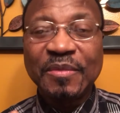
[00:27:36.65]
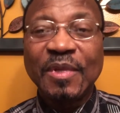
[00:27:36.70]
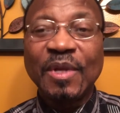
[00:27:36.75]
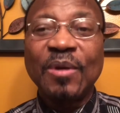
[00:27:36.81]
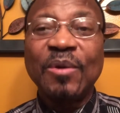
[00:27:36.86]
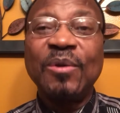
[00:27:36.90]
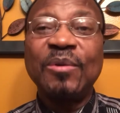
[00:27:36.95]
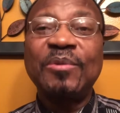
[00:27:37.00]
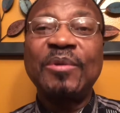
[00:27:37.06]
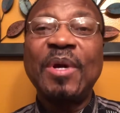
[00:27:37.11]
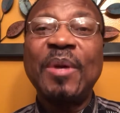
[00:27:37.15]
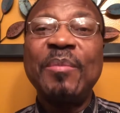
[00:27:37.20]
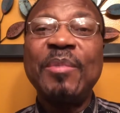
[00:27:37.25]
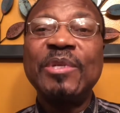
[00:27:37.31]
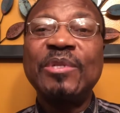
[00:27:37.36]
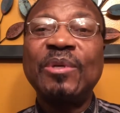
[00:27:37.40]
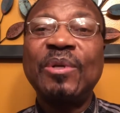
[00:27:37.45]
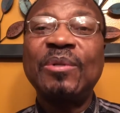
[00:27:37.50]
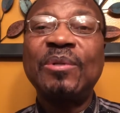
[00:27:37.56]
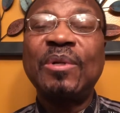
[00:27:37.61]
Go to
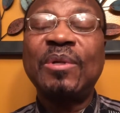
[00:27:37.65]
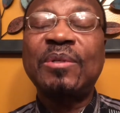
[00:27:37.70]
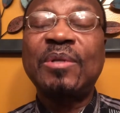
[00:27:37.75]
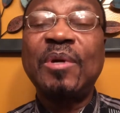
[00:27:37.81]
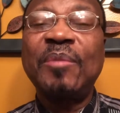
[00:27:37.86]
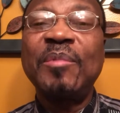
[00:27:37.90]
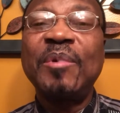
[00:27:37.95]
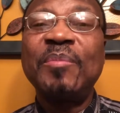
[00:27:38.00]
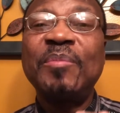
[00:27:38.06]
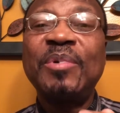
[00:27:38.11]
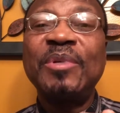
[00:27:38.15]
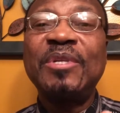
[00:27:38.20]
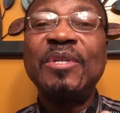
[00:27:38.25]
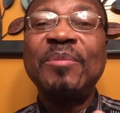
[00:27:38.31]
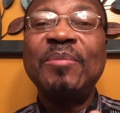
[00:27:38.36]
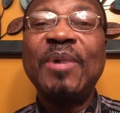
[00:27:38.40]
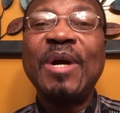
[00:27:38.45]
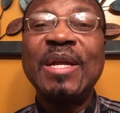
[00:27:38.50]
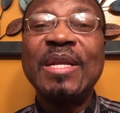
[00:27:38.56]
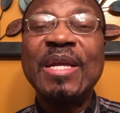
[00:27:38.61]
Amazon.com and put in
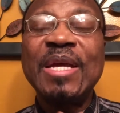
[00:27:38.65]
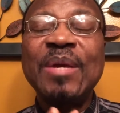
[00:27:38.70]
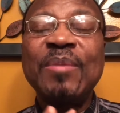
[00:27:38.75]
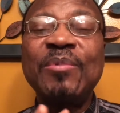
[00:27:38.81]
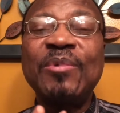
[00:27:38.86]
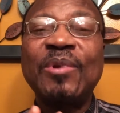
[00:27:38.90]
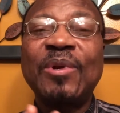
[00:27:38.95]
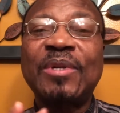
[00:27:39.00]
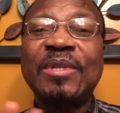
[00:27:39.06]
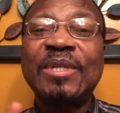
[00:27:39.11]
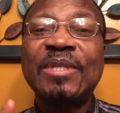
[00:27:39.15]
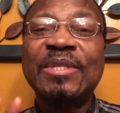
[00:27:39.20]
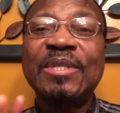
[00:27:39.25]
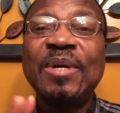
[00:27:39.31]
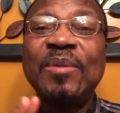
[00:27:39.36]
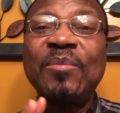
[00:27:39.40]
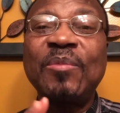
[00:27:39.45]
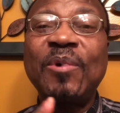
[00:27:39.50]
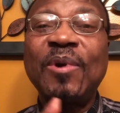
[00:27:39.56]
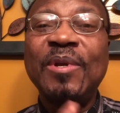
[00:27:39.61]
my name, Dr.
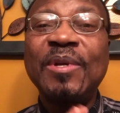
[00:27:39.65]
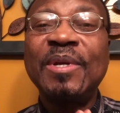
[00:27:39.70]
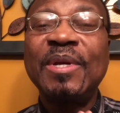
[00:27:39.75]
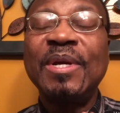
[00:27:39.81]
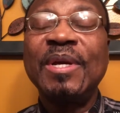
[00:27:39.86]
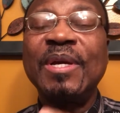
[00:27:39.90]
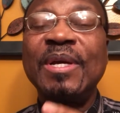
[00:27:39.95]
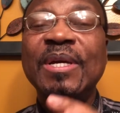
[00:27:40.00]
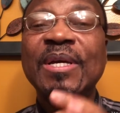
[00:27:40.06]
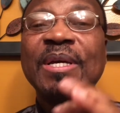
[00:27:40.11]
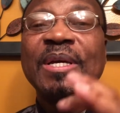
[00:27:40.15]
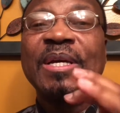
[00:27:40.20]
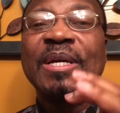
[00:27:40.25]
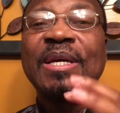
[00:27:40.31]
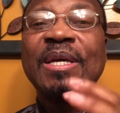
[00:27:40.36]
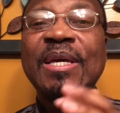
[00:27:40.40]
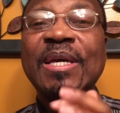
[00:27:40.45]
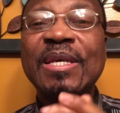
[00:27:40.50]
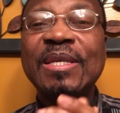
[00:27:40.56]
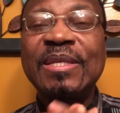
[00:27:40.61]
Samuel
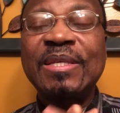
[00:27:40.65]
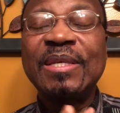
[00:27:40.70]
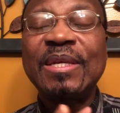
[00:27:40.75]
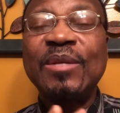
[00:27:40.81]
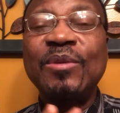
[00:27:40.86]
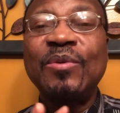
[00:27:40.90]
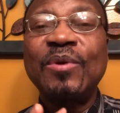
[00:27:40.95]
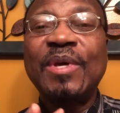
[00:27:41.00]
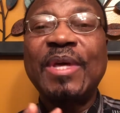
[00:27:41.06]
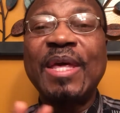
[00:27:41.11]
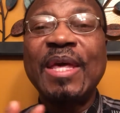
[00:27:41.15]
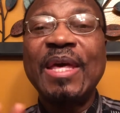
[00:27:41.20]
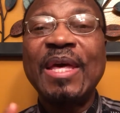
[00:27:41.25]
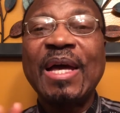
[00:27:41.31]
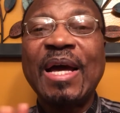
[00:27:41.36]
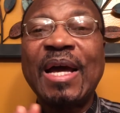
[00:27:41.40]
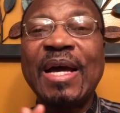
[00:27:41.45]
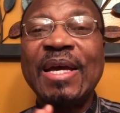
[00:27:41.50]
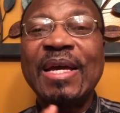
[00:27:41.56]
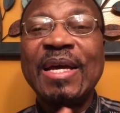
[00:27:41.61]
Kisiedu,
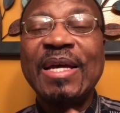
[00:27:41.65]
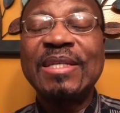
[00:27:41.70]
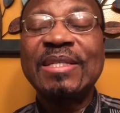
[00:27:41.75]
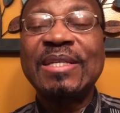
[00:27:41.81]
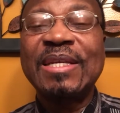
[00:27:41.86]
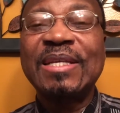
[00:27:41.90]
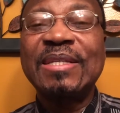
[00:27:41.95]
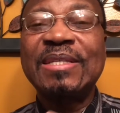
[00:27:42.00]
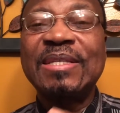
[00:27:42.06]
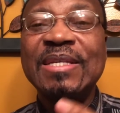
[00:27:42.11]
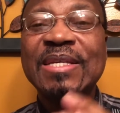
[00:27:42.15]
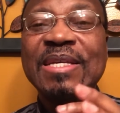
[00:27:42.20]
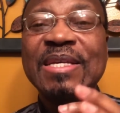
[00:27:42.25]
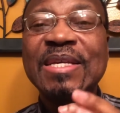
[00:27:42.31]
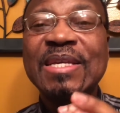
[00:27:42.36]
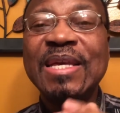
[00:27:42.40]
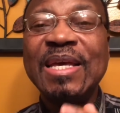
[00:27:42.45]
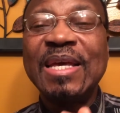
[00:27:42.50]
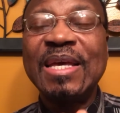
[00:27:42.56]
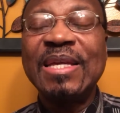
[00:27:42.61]
KISSEADOO.
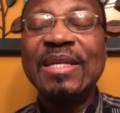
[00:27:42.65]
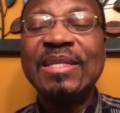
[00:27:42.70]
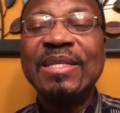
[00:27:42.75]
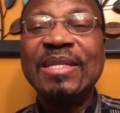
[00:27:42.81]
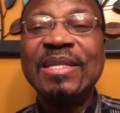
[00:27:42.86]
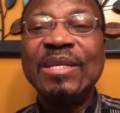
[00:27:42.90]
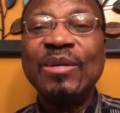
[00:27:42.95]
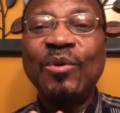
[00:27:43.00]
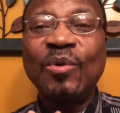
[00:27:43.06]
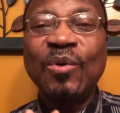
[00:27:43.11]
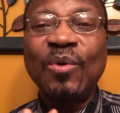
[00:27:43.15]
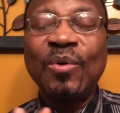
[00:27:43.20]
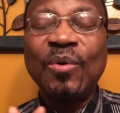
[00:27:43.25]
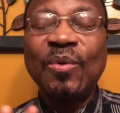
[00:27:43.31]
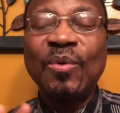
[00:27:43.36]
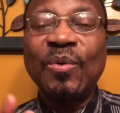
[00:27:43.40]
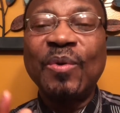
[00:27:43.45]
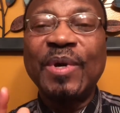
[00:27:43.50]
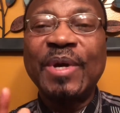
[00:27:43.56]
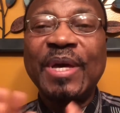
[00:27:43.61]

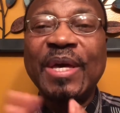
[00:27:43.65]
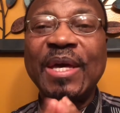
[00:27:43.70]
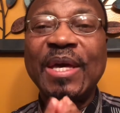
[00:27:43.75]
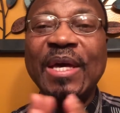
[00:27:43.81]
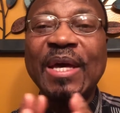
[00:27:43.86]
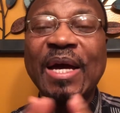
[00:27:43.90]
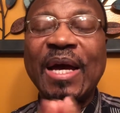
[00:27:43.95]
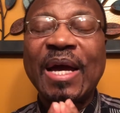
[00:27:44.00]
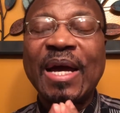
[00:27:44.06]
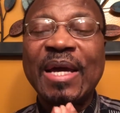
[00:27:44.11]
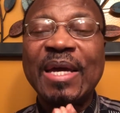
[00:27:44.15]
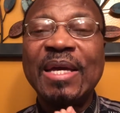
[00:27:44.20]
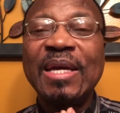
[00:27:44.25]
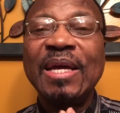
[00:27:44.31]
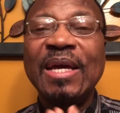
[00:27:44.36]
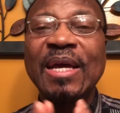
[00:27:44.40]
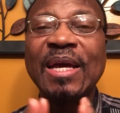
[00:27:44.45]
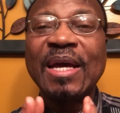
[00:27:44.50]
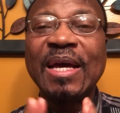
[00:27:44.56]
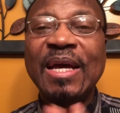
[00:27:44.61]

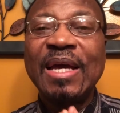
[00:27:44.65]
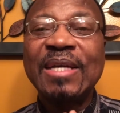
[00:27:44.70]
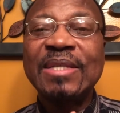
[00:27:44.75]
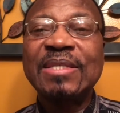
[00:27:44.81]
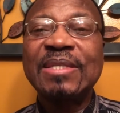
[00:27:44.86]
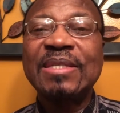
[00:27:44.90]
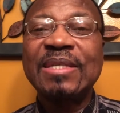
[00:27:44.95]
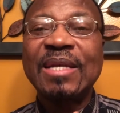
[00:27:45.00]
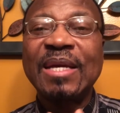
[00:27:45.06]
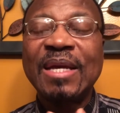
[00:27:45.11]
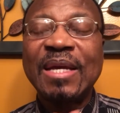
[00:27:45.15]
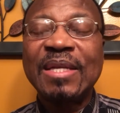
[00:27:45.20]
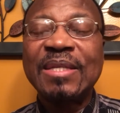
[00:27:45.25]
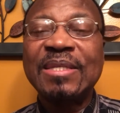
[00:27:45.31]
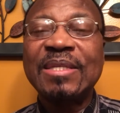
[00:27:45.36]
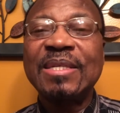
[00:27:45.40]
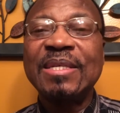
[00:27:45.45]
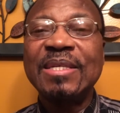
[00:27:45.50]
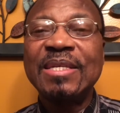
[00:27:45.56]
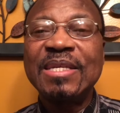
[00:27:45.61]

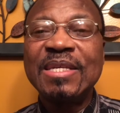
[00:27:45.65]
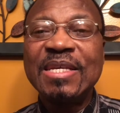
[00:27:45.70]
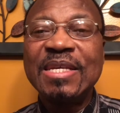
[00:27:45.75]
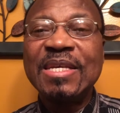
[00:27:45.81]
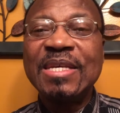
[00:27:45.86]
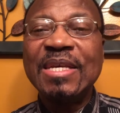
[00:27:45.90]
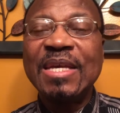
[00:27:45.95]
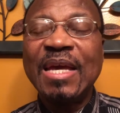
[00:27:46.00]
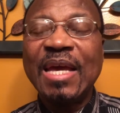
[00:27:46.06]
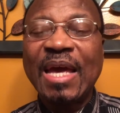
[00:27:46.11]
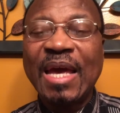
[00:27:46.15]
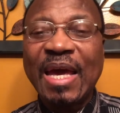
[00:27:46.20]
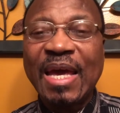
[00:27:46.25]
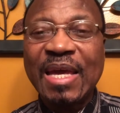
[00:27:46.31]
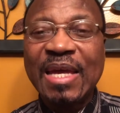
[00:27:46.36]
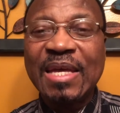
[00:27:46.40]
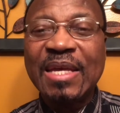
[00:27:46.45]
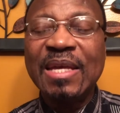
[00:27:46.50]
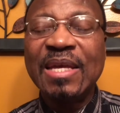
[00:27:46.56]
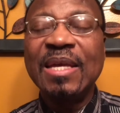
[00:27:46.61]

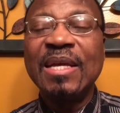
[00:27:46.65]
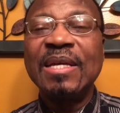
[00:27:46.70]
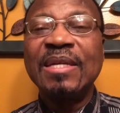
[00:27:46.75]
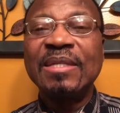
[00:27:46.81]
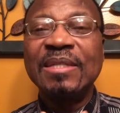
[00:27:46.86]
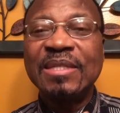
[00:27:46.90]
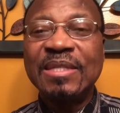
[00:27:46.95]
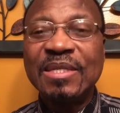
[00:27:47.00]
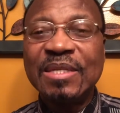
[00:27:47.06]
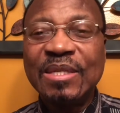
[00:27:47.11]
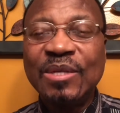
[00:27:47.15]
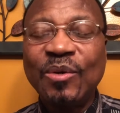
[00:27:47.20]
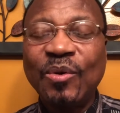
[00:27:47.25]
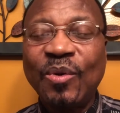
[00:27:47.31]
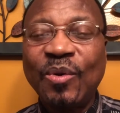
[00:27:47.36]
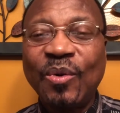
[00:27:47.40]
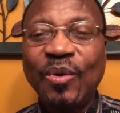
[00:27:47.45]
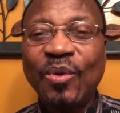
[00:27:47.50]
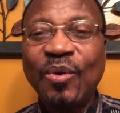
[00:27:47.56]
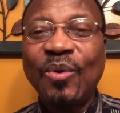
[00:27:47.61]

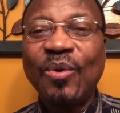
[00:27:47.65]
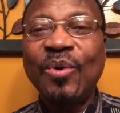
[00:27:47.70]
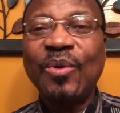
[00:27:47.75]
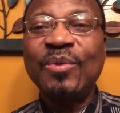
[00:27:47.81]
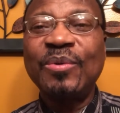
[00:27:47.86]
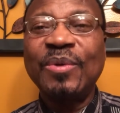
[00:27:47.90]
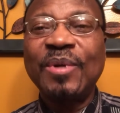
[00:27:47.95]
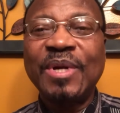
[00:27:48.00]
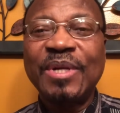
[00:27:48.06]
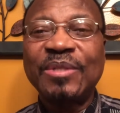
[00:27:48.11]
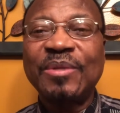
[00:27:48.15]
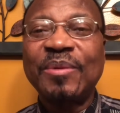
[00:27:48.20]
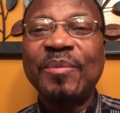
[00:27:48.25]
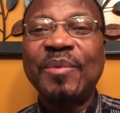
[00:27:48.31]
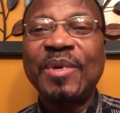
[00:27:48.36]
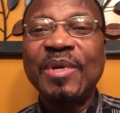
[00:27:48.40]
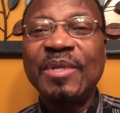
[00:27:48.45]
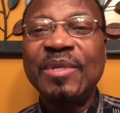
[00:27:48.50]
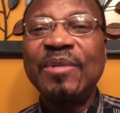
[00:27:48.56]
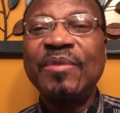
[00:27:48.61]
KISSEADOO. You get some
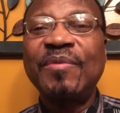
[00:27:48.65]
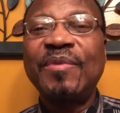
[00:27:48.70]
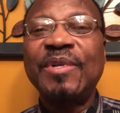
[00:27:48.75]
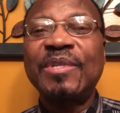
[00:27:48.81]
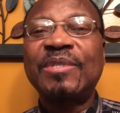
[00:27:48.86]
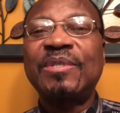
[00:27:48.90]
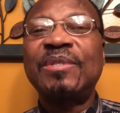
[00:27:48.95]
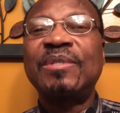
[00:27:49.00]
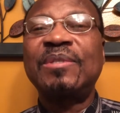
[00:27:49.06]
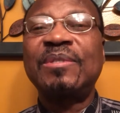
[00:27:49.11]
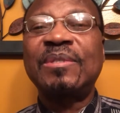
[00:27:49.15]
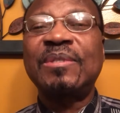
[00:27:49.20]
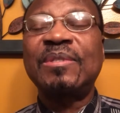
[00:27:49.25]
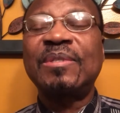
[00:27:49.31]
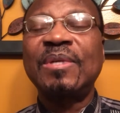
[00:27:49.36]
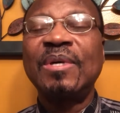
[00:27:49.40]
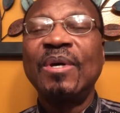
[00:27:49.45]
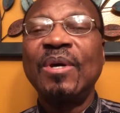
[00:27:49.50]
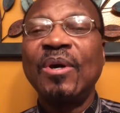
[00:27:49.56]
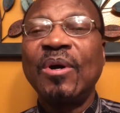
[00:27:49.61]
Kindle versions
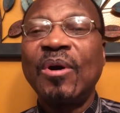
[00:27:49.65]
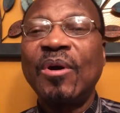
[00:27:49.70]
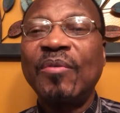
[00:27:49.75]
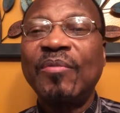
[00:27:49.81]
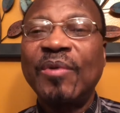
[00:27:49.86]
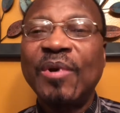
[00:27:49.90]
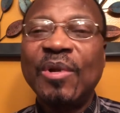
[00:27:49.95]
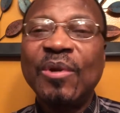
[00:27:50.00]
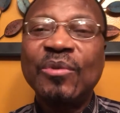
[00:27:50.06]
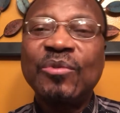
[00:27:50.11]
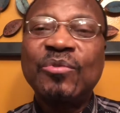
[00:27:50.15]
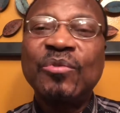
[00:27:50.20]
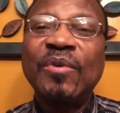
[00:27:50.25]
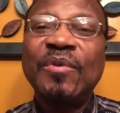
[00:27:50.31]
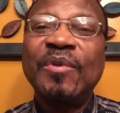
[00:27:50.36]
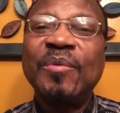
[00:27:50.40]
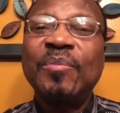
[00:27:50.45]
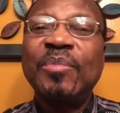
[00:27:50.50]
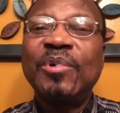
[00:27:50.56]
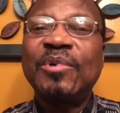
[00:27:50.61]
of one or two of
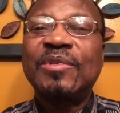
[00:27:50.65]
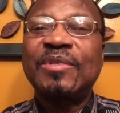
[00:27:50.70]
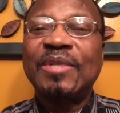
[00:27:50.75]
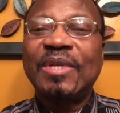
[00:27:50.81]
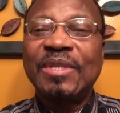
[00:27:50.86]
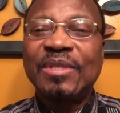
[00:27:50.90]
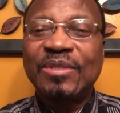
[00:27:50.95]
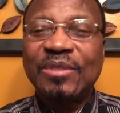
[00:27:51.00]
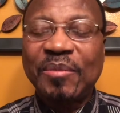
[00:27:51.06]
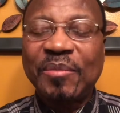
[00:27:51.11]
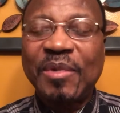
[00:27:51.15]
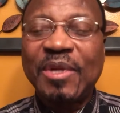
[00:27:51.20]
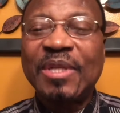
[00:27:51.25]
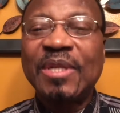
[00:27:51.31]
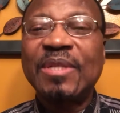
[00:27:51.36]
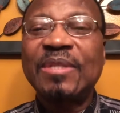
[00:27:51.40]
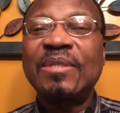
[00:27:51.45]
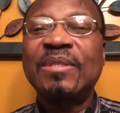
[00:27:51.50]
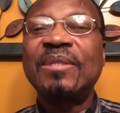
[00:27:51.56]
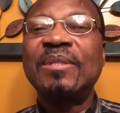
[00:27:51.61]
the books and some
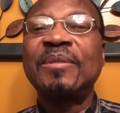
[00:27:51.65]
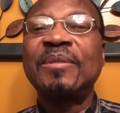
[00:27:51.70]
others.